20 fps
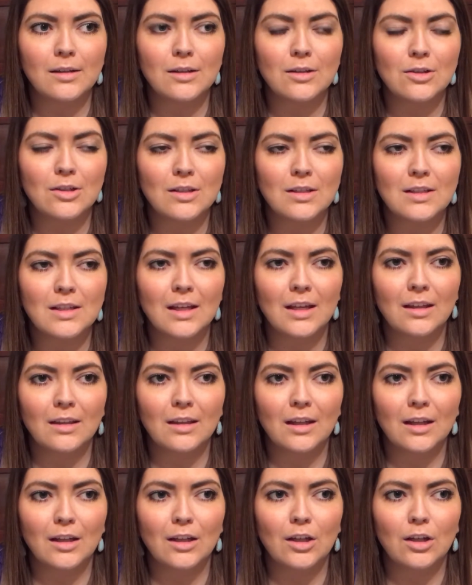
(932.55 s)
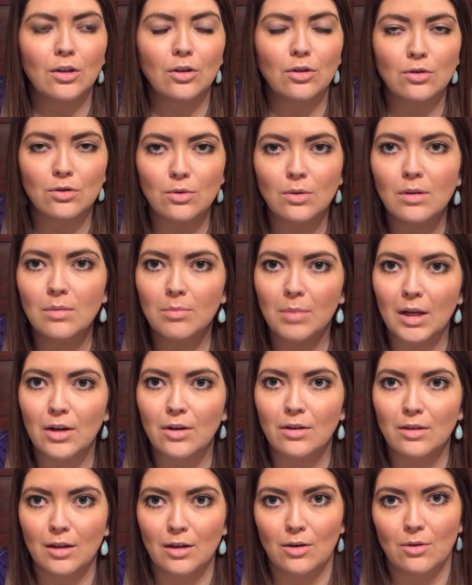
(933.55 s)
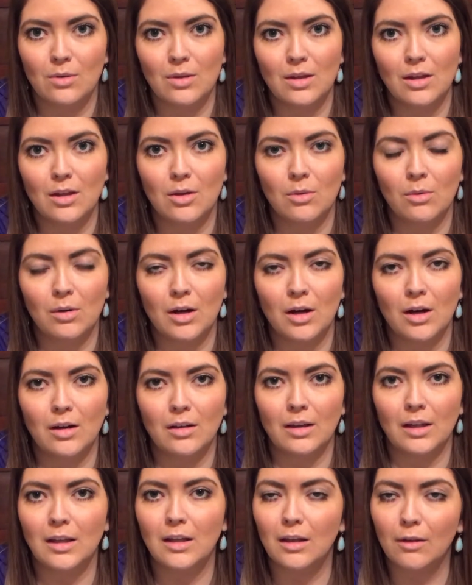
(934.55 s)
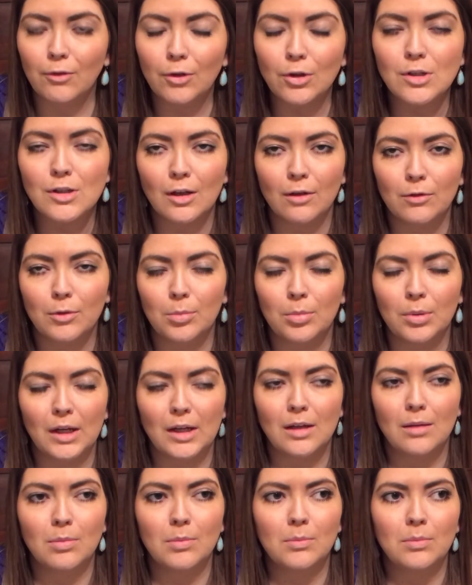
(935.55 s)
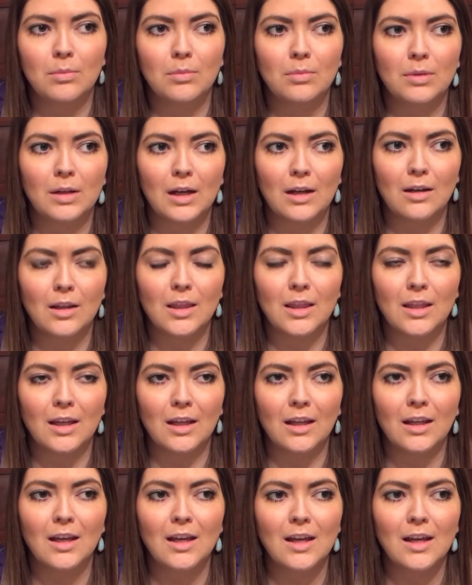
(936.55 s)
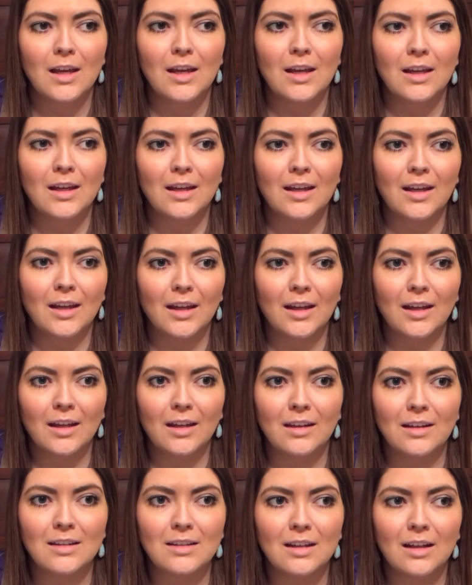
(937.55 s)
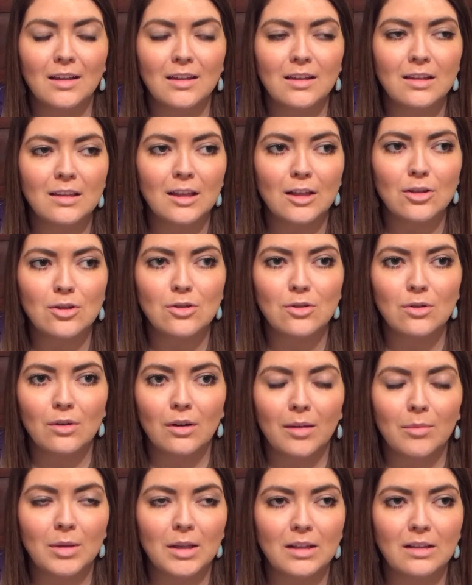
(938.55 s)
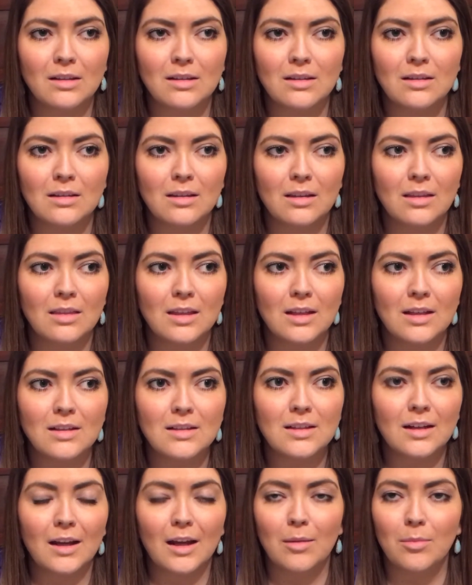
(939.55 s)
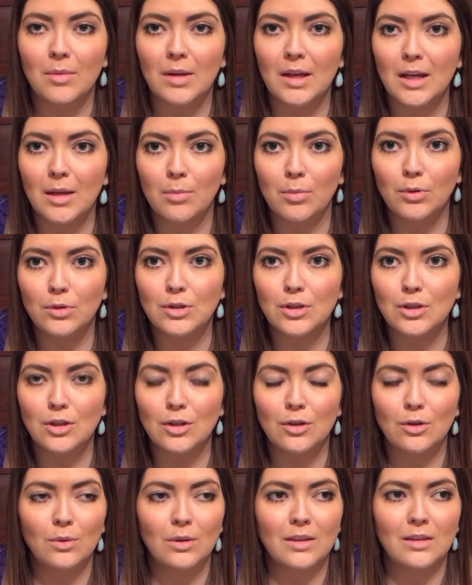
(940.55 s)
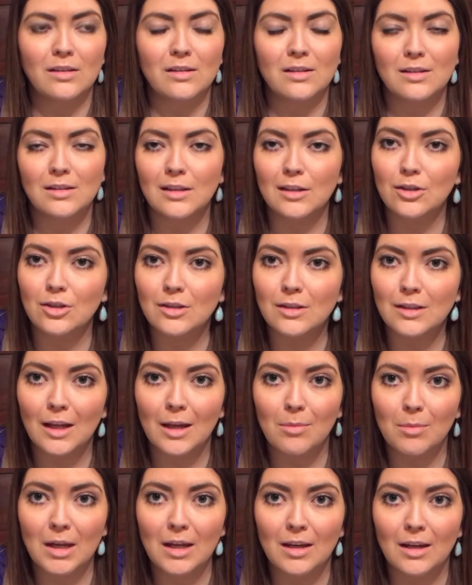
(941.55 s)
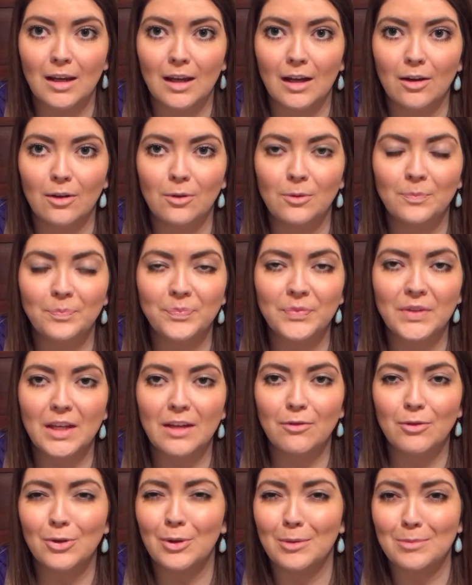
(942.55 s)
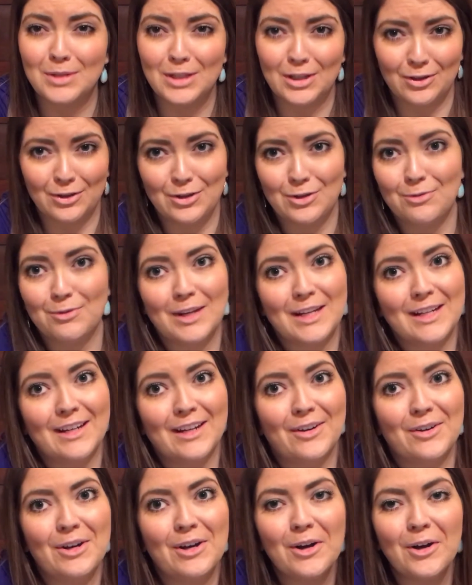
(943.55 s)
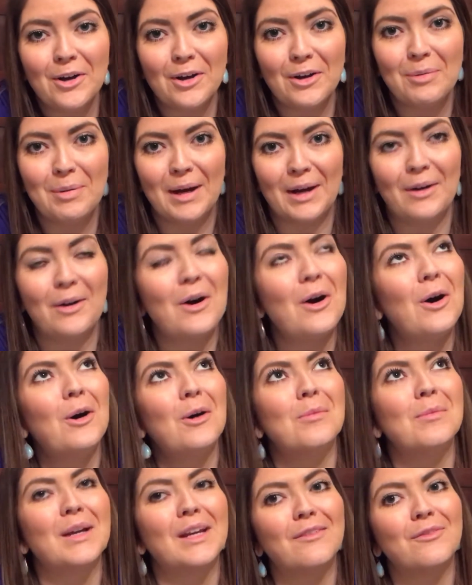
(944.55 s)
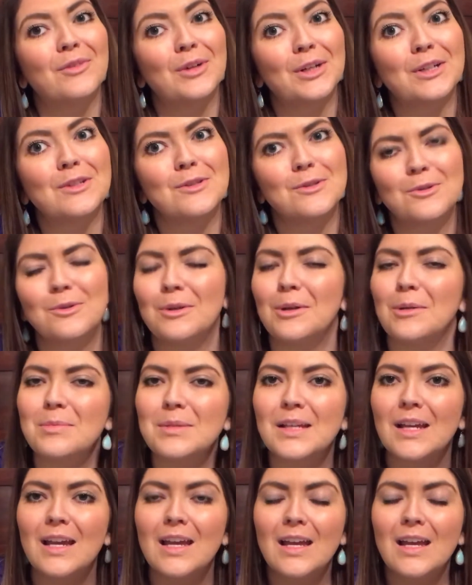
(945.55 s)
just saying like, you're doing better than you think you are, like give yourself a break kind of thing. And I think that's true. I mean, the things that I'm able to do and the decisions I make now, even though I'm telling you right now about all my freaking screw ups,